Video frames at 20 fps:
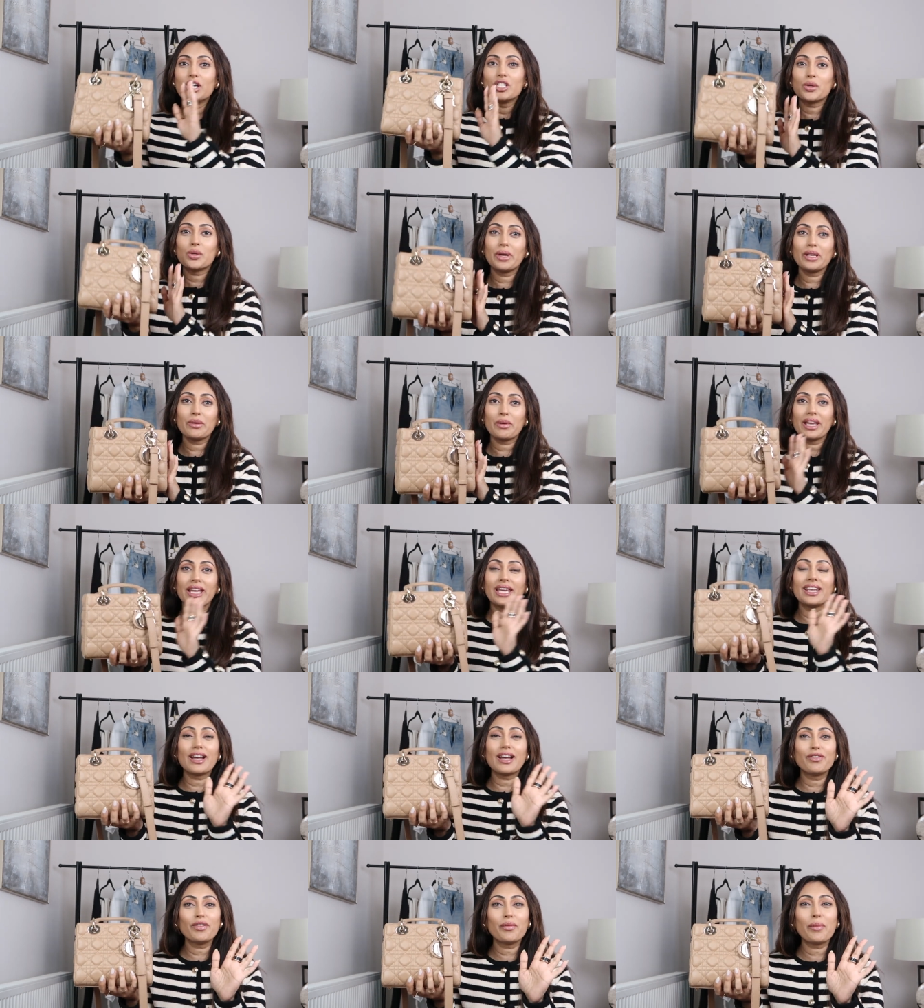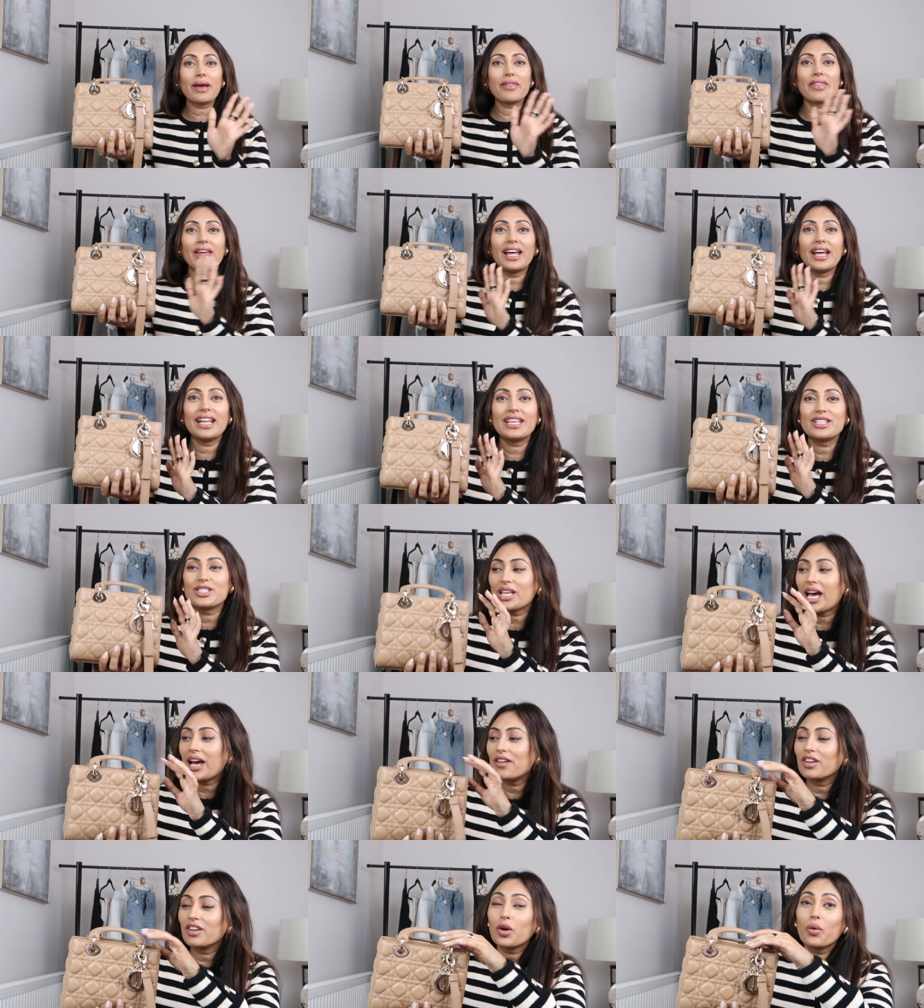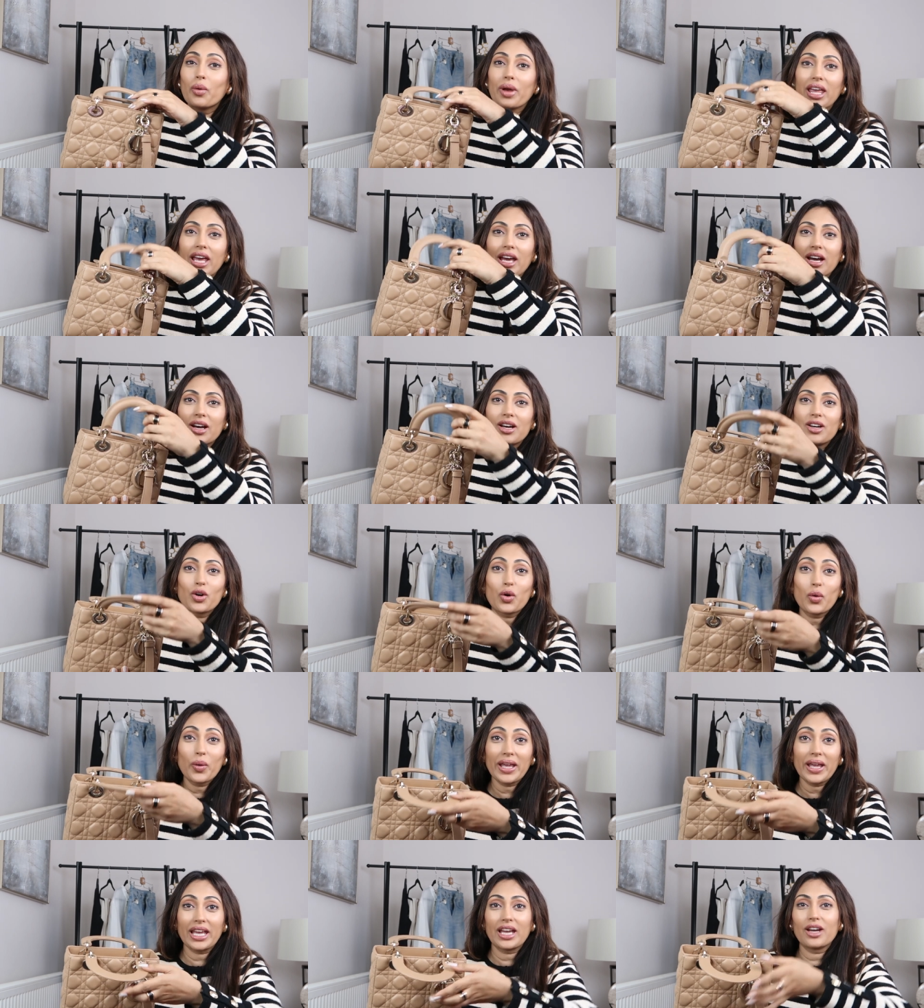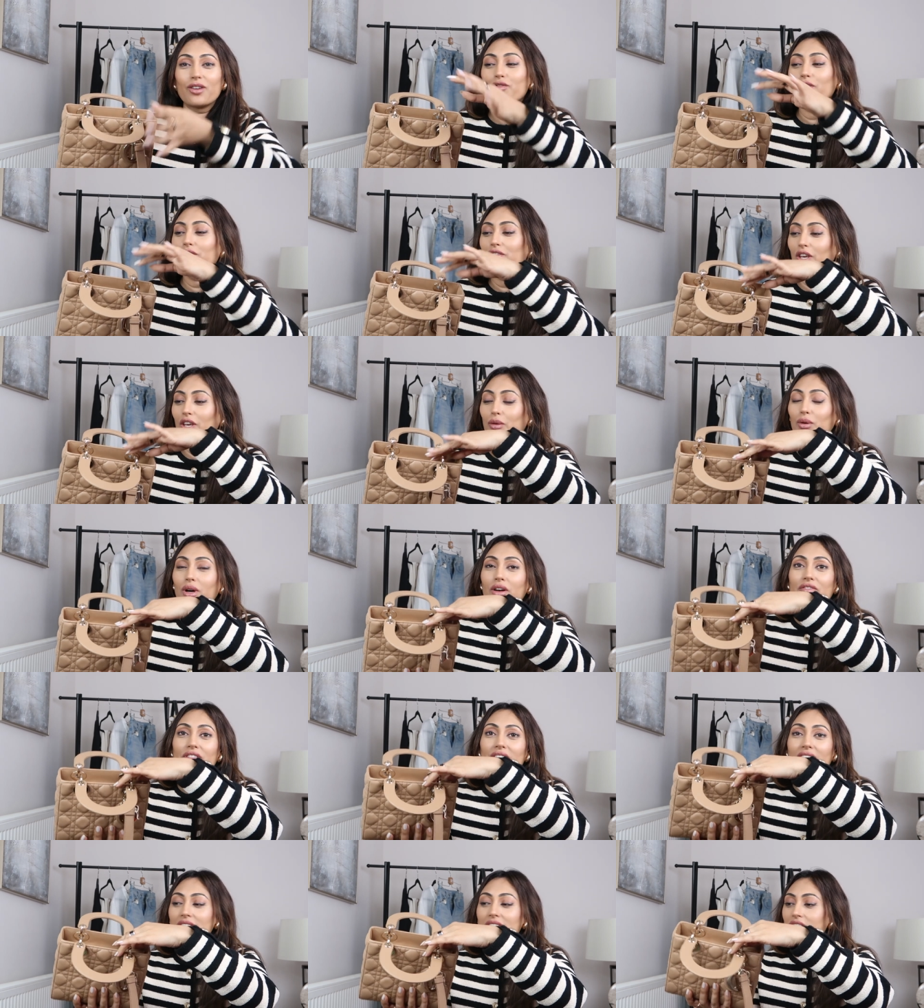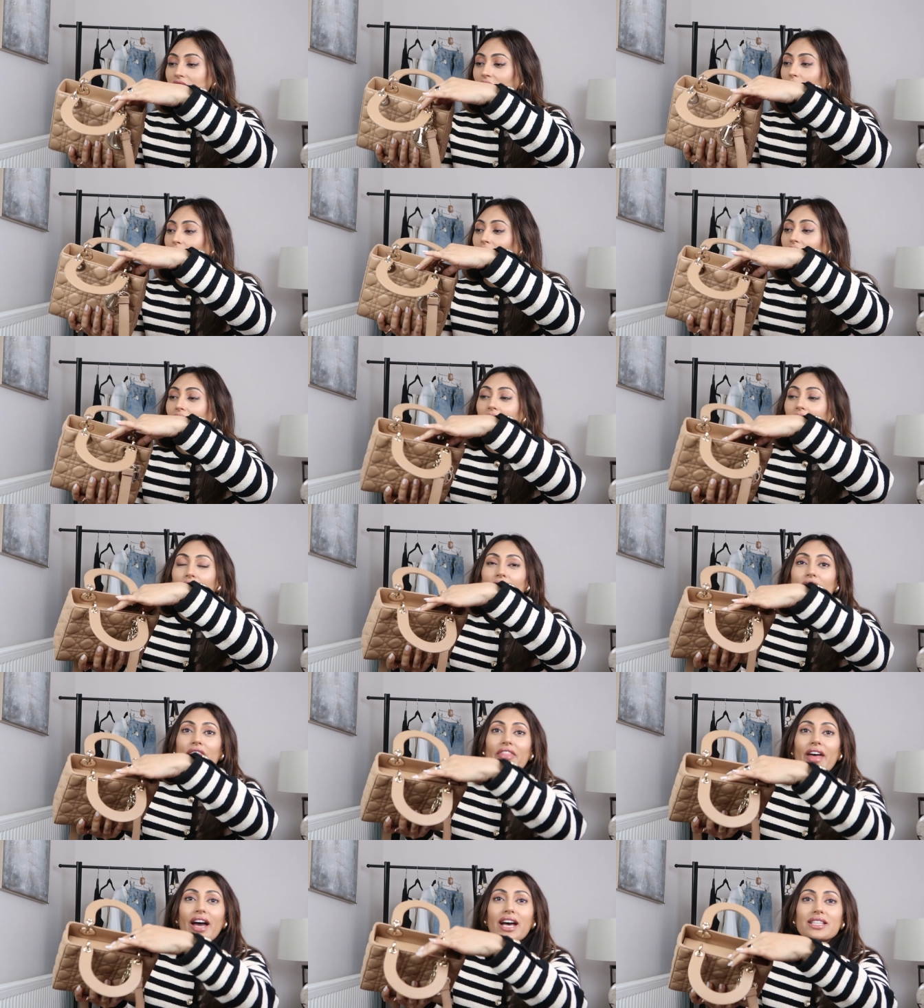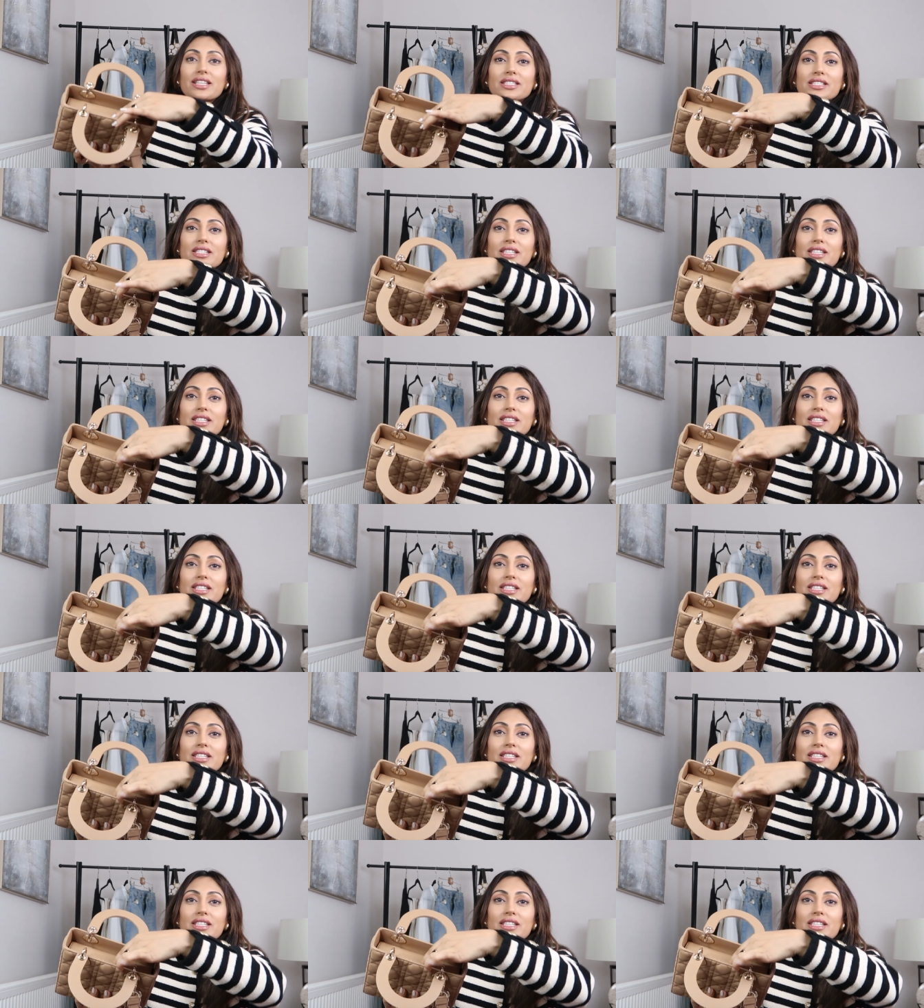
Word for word: So anyway, enough about that. Let's have a quick, quick review of this. So that's